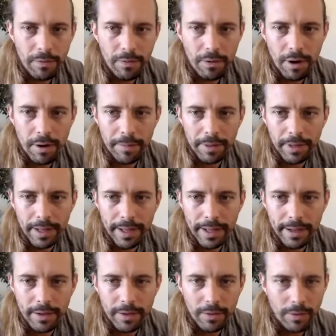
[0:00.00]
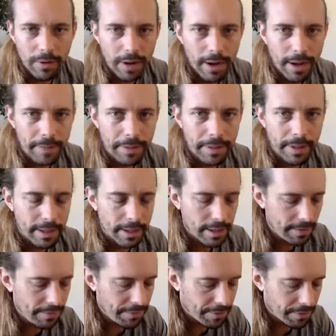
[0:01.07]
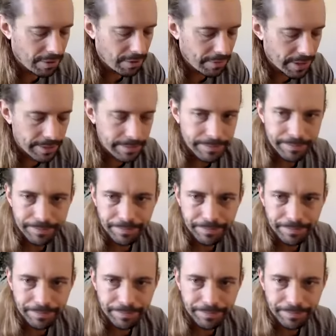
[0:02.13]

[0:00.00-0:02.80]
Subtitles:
forearm plank or high plank if you're doing it.